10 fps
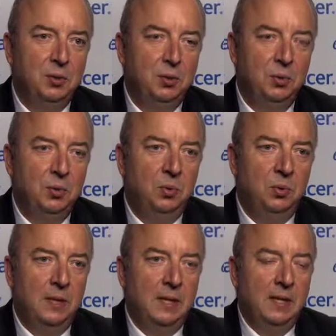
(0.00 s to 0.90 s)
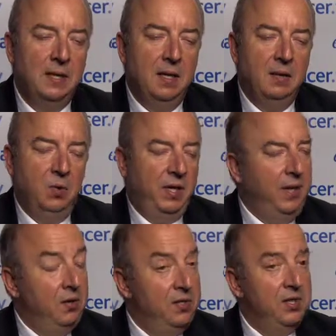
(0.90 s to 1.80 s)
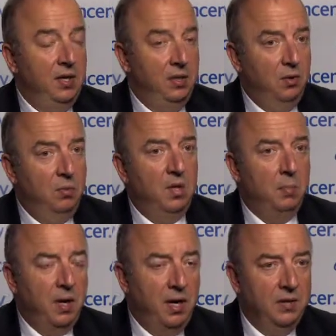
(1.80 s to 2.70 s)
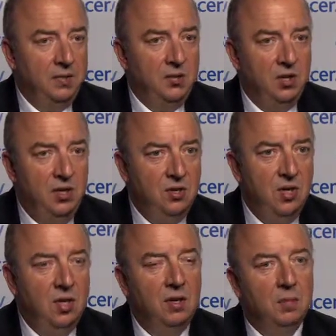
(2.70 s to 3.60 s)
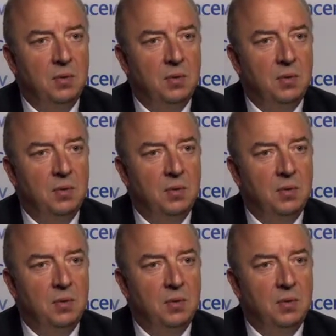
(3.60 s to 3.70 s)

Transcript: to what I consider to be a practice-changing